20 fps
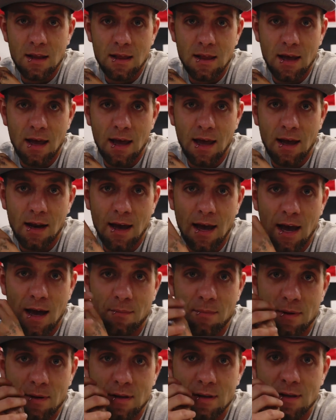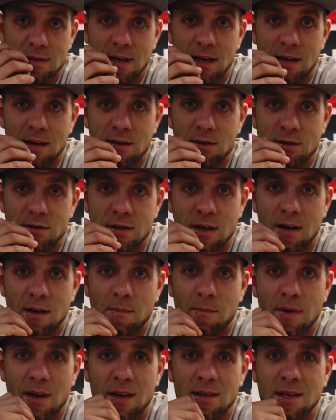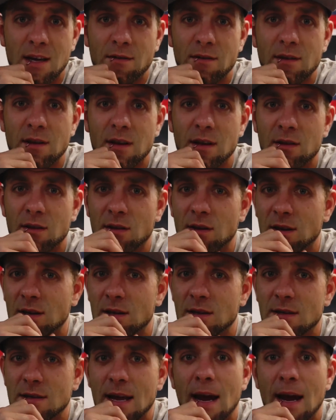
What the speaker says: that happens, and it just kind of makes everything look